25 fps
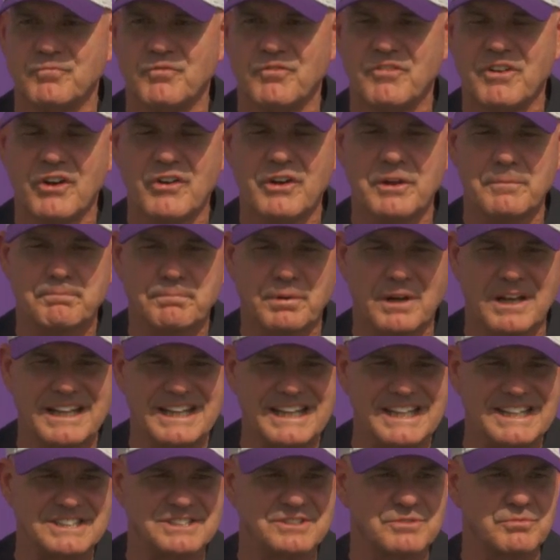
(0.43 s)
very
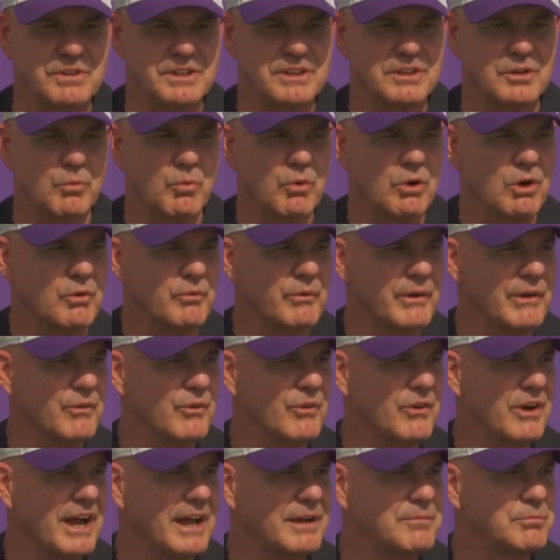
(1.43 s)
pleased with the work we
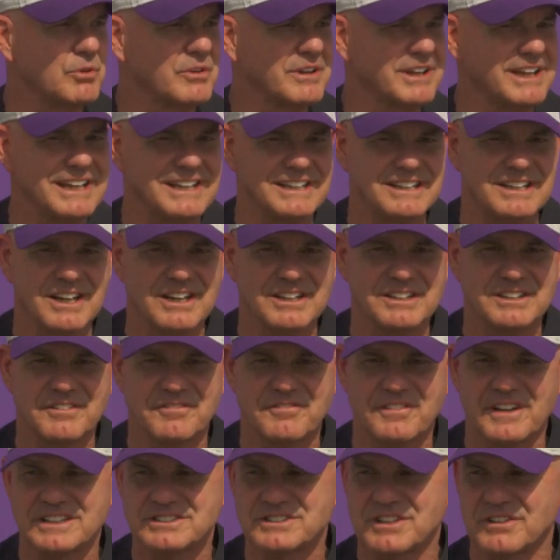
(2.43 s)
were able to get done
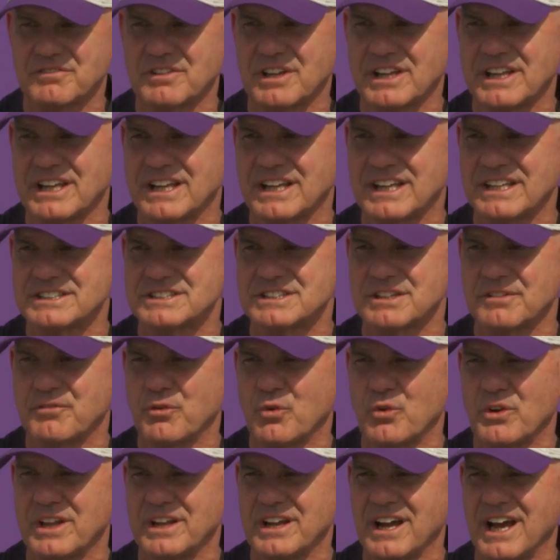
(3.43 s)
defensively against the
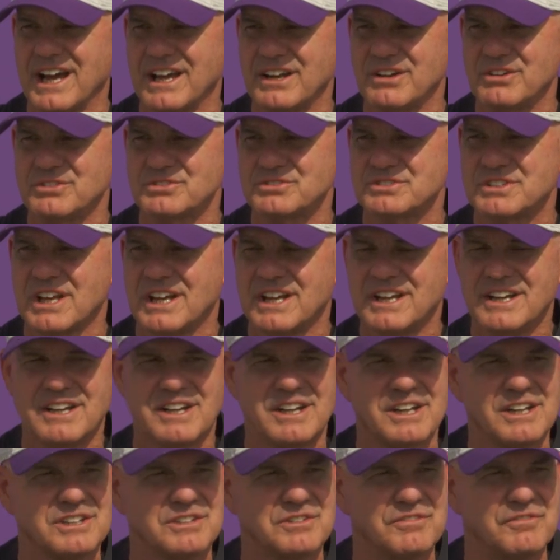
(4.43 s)
forty-niners.
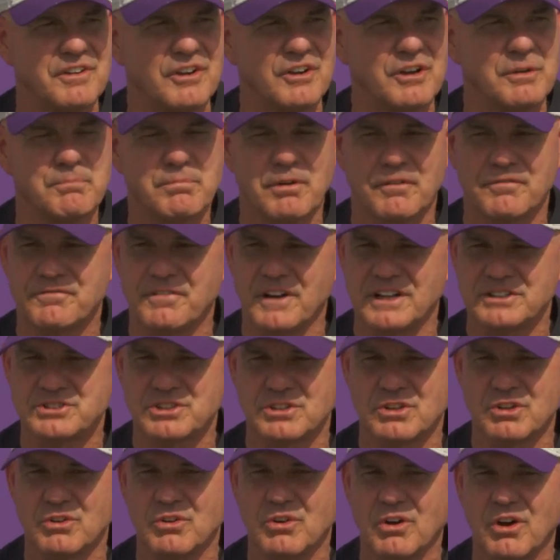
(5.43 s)
Very
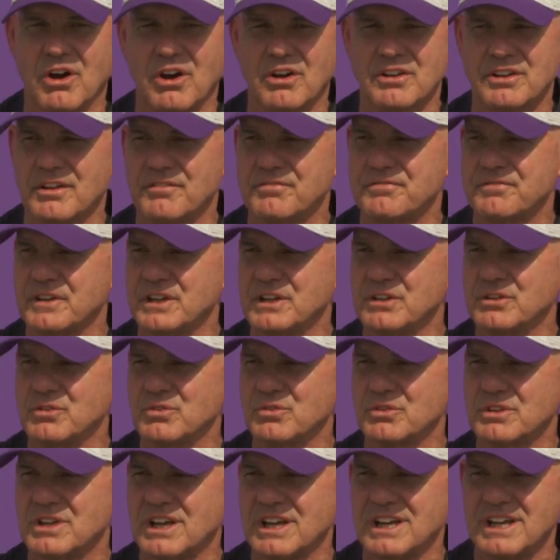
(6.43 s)
professional on the
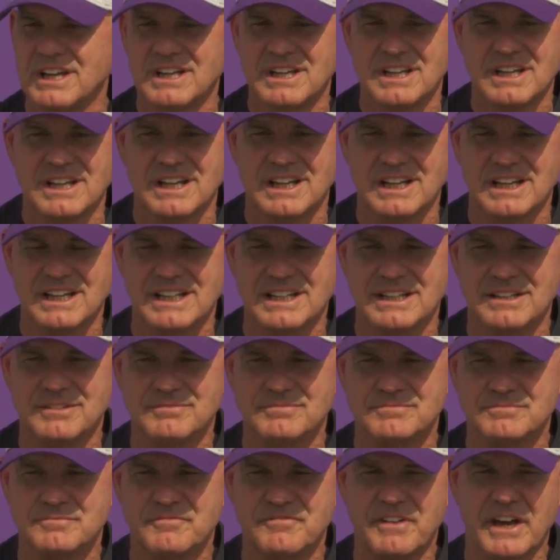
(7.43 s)
field. Uh,
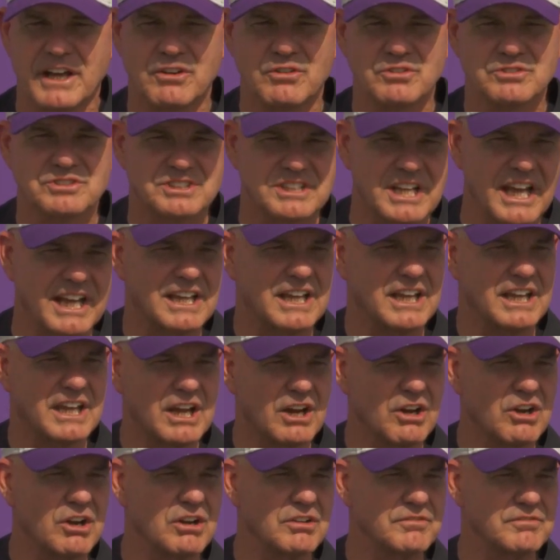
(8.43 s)
veterans taking
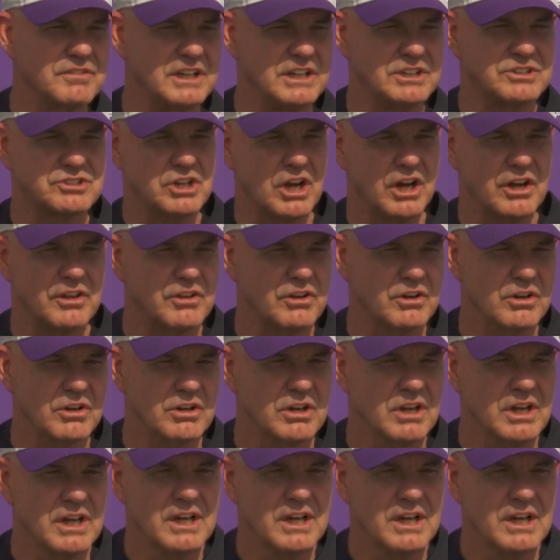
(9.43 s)
care of each other.